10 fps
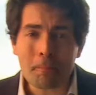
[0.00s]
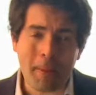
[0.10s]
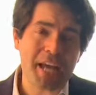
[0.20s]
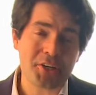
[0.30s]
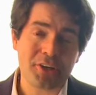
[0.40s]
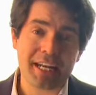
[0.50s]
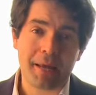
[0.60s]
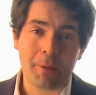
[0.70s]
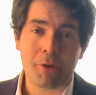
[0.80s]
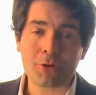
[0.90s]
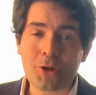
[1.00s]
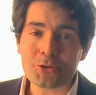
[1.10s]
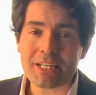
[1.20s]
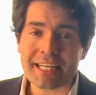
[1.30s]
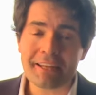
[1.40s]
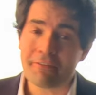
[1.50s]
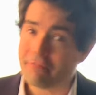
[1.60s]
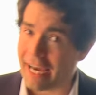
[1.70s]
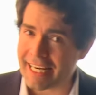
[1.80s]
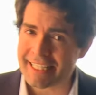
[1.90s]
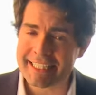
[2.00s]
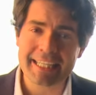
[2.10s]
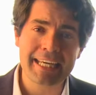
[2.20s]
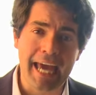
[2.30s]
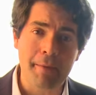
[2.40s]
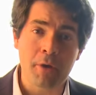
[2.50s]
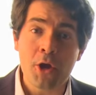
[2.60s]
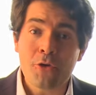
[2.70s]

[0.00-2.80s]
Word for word: passionate about closing the financing gap